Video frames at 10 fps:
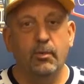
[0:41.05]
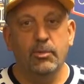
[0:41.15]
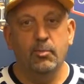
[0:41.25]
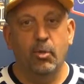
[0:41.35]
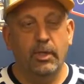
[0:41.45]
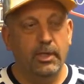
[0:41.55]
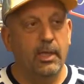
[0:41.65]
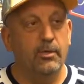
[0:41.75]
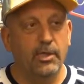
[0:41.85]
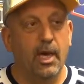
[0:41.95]
It was more
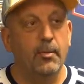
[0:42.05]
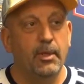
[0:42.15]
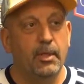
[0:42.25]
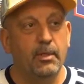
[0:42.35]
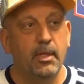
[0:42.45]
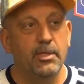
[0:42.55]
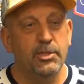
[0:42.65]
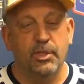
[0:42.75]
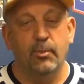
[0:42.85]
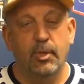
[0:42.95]
getting our timing and
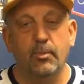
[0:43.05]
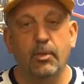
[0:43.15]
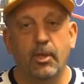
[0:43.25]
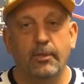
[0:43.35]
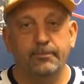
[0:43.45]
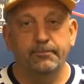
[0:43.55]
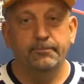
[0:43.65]
just getting ready to play.